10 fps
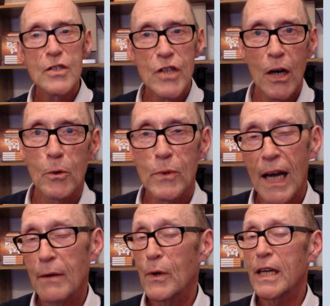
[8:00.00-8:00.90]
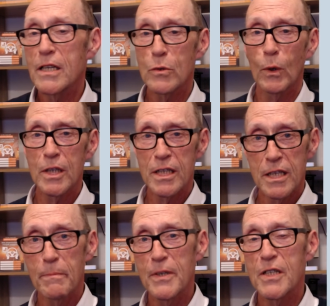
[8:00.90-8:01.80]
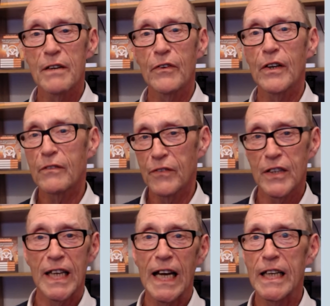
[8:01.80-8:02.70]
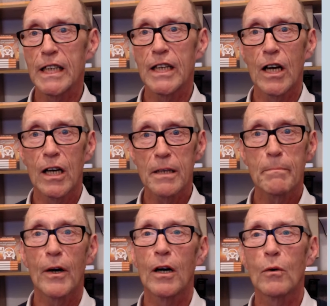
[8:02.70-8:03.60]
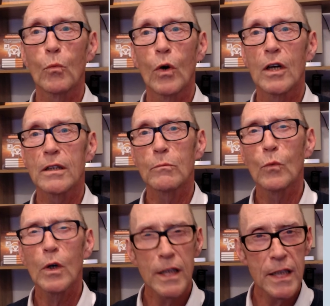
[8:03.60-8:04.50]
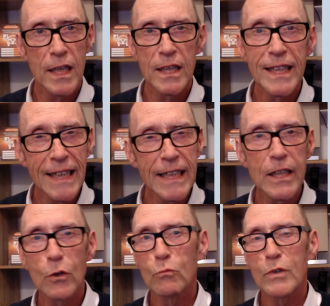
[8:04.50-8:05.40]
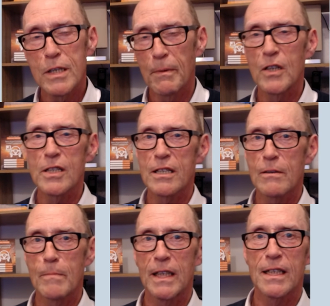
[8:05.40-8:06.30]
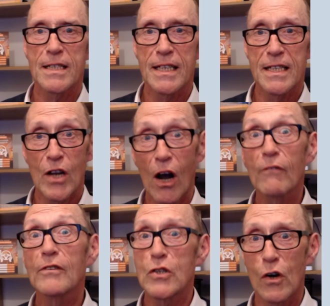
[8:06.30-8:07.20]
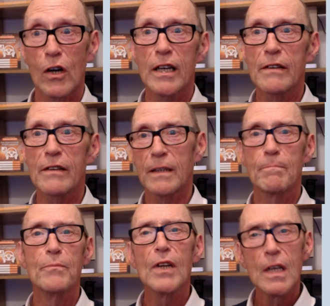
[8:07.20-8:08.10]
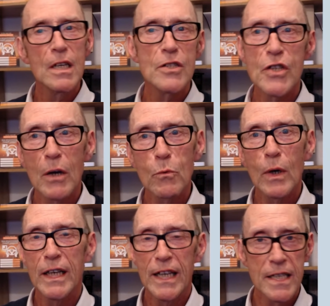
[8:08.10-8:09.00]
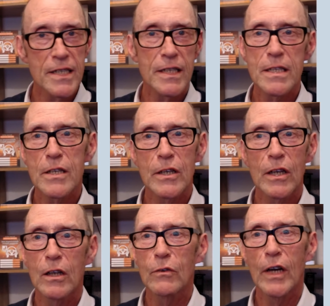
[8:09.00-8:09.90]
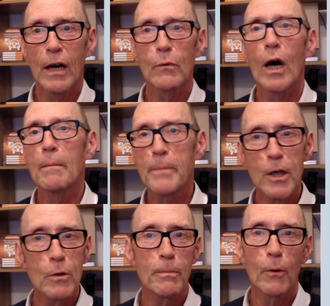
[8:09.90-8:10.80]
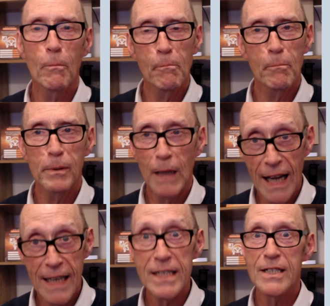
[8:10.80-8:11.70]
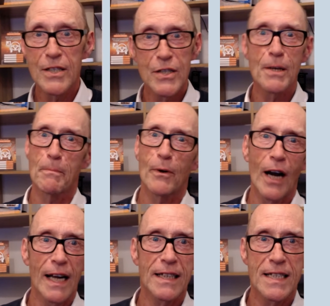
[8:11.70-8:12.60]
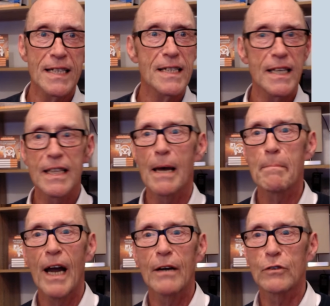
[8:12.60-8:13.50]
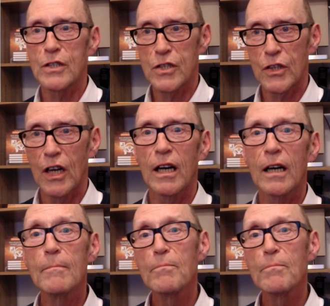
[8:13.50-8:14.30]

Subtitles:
So now here's one specific for the ADI Part 1. What are the legal responsibilities of a driver? So here's the scenario. A pupil plans to practice in their parents' car.